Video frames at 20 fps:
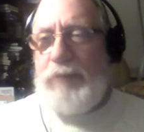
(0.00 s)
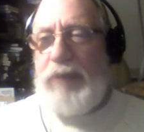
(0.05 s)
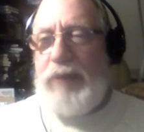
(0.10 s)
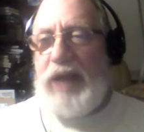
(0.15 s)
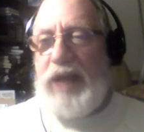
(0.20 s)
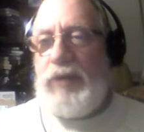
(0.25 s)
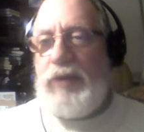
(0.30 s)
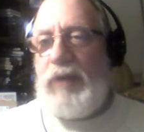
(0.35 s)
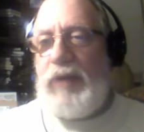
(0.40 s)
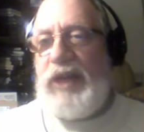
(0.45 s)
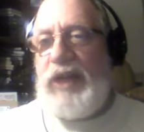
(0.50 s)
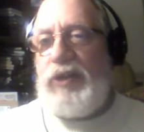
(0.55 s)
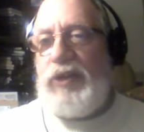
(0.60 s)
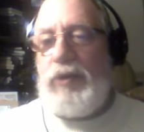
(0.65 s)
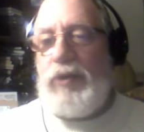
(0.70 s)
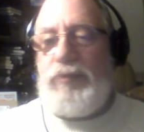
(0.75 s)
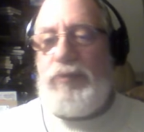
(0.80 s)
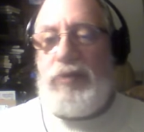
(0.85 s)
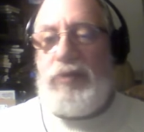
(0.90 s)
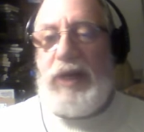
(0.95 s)
And by the way,
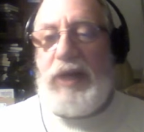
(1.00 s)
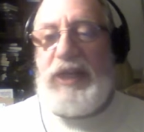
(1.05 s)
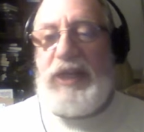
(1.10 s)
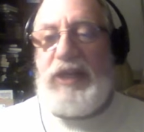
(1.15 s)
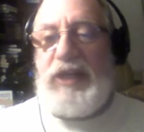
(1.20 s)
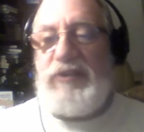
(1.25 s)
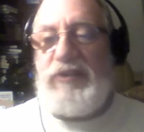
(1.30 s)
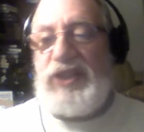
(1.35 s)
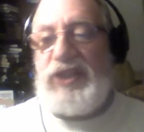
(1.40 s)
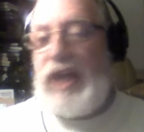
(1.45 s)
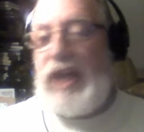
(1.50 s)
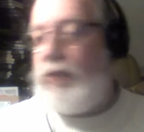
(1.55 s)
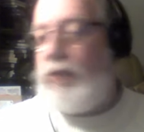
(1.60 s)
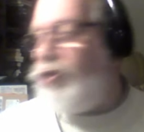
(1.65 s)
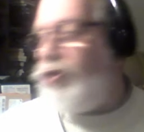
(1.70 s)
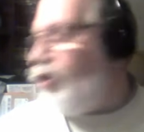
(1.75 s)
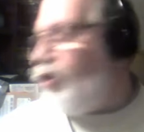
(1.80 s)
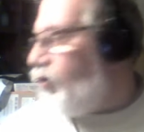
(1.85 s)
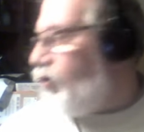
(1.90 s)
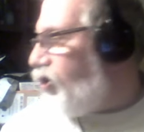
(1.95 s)
there are plenty of
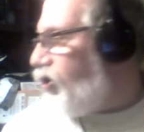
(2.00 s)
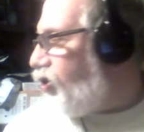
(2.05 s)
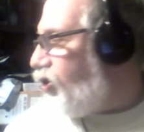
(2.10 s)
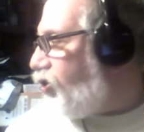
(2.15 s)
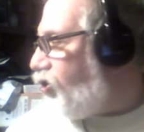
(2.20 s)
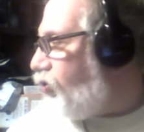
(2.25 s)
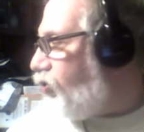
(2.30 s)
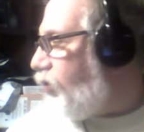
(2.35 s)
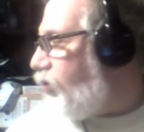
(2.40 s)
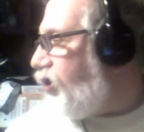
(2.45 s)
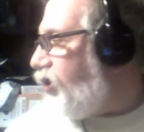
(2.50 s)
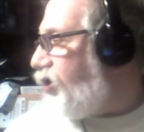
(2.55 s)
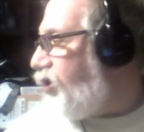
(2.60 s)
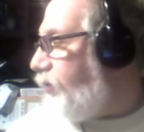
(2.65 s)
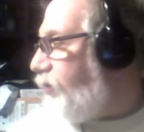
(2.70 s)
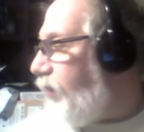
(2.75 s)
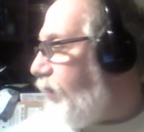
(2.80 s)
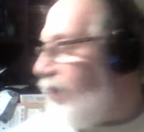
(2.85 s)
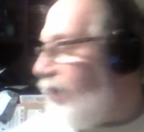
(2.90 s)
sound Jewish historians,